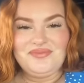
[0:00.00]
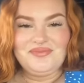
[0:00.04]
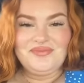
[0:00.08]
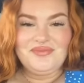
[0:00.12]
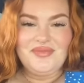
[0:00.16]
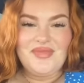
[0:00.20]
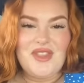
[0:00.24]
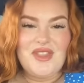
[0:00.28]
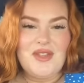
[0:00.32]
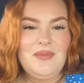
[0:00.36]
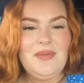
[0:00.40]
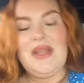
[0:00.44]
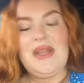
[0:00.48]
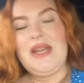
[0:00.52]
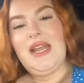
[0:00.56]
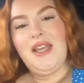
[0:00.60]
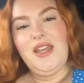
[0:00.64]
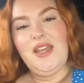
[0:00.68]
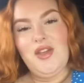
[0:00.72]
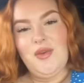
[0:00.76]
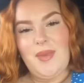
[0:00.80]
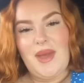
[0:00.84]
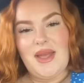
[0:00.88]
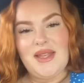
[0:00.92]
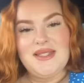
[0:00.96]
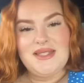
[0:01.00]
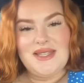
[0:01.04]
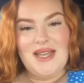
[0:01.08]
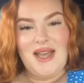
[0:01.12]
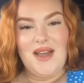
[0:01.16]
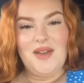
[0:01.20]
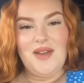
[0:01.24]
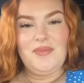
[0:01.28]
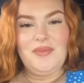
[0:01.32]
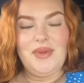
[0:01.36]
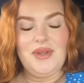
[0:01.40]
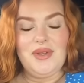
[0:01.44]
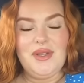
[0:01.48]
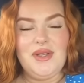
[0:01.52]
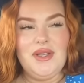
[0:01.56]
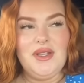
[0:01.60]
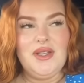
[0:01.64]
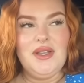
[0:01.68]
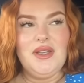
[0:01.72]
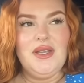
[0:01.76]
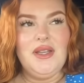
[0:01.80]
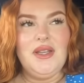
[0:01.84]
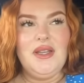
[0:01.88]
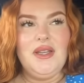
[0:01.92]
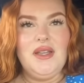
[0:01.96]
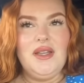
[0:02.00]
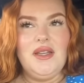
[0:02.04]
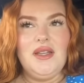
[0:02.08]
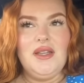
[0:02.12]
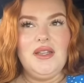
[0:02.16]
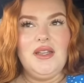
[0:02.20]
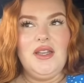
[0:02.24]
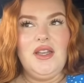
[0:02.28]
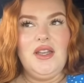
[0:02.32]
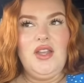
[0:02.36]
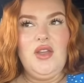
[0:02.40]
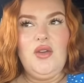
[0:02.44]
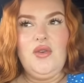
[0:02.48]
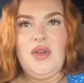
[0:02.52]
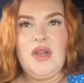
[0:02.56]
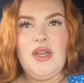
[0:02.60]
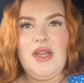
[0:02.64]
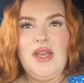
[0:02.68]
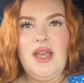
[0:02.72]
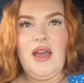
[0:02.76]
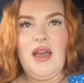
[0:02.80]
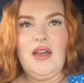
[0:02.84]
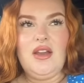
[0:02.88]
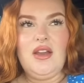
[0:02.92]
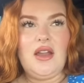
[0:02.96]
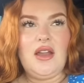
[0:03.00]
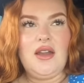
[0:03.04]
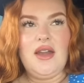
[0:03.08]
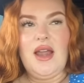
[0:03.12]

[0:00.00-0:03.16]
the minute you mess up, you can count on